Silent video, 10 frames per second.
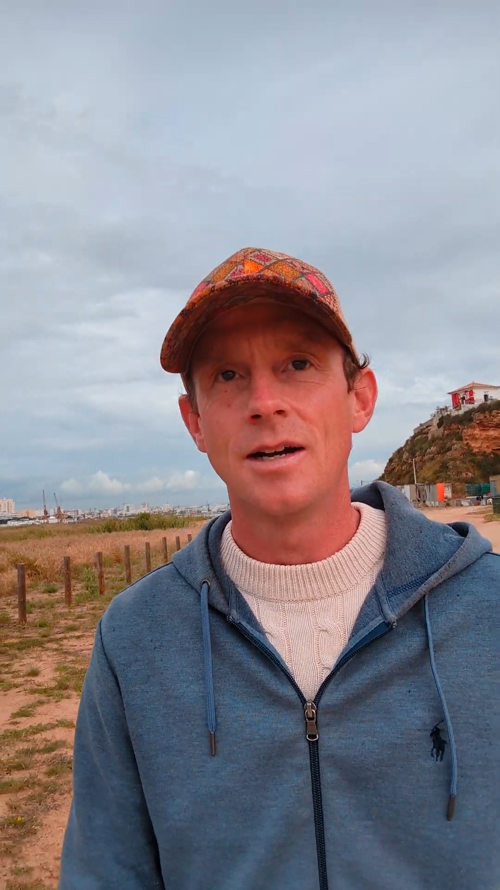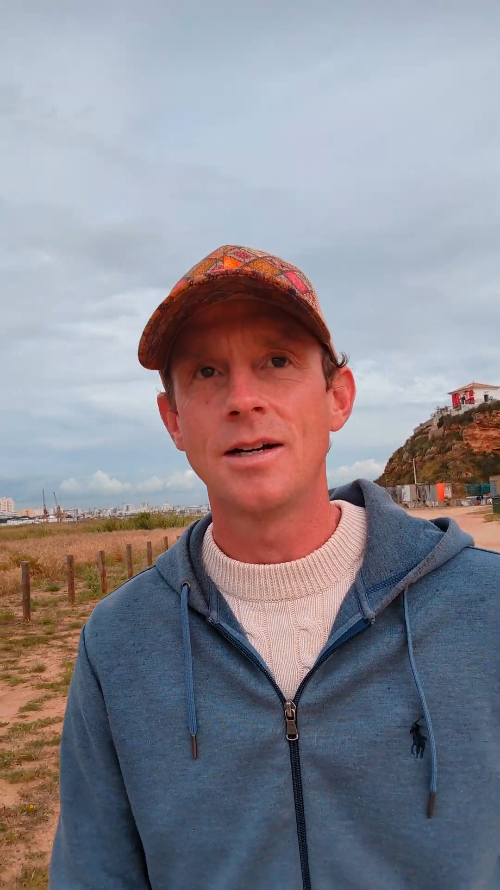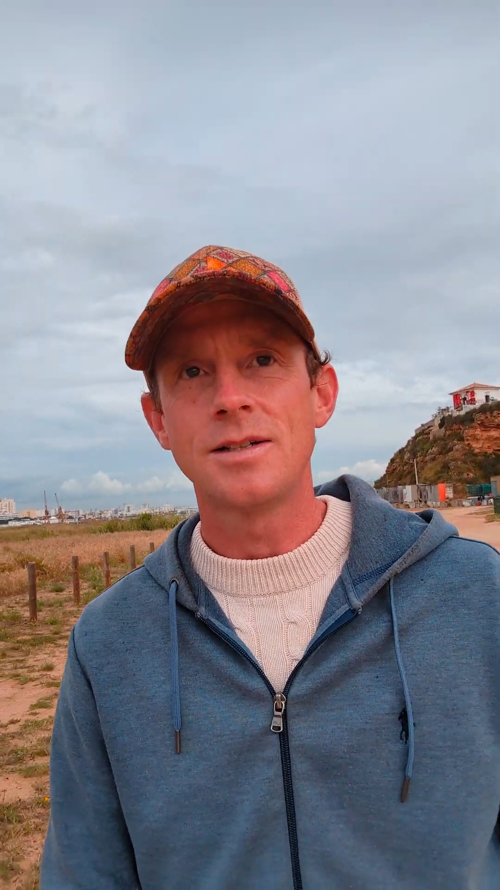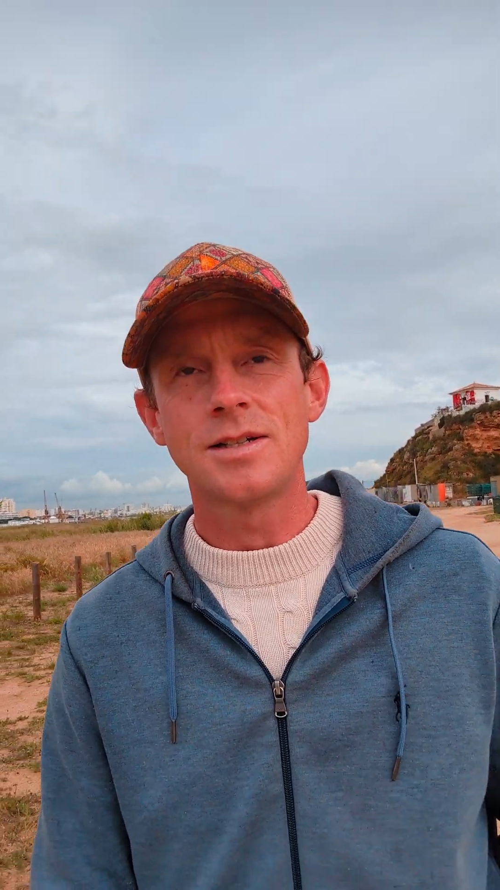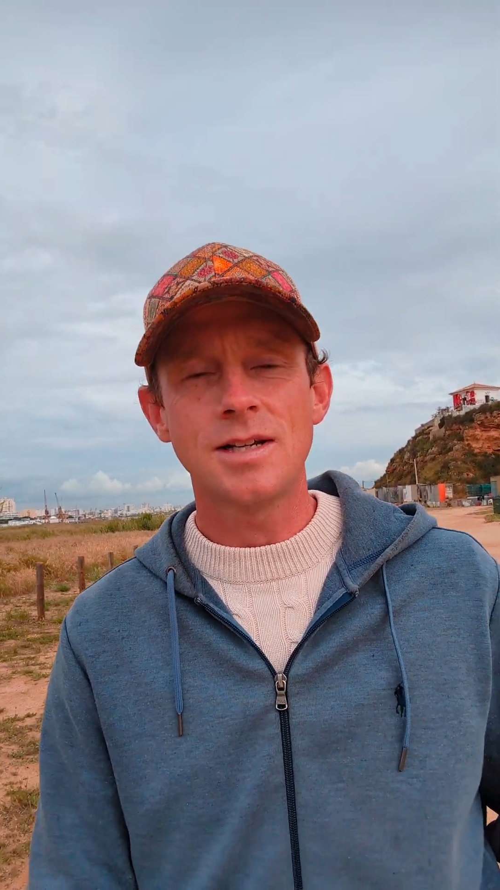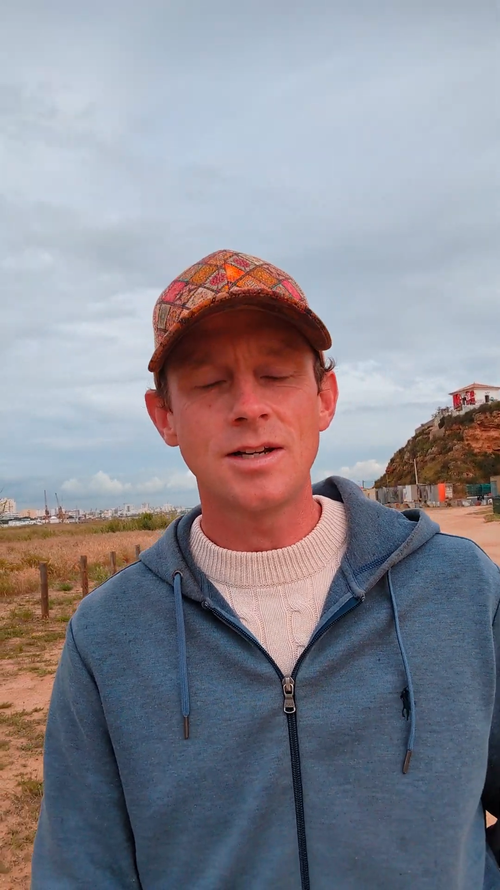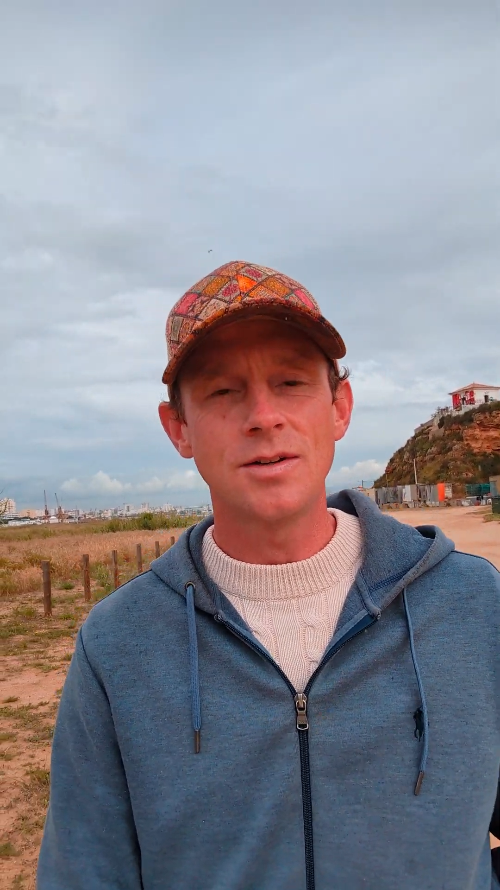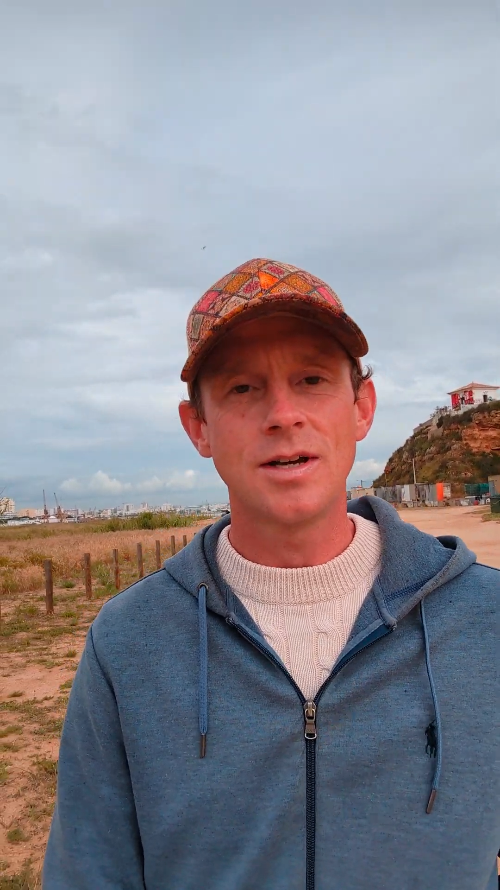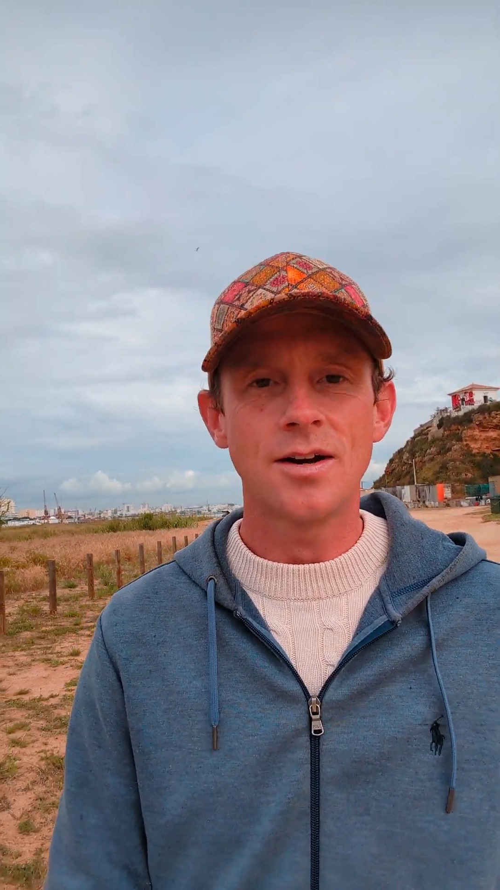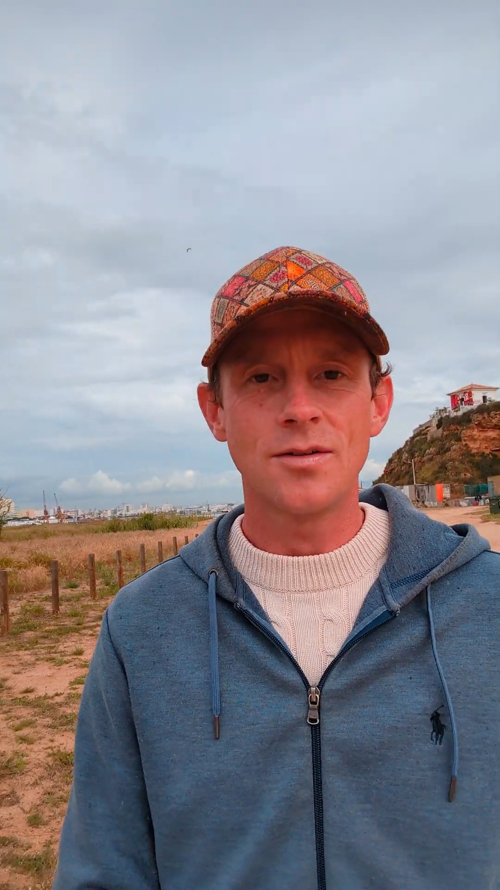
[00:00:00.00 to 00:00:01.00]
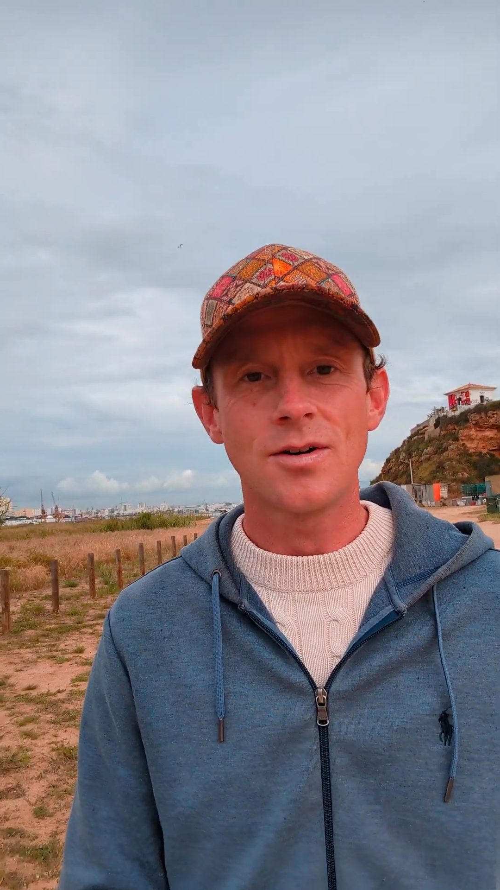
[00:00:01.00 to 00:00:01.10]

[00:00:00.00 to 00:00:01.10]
And as I say, you get a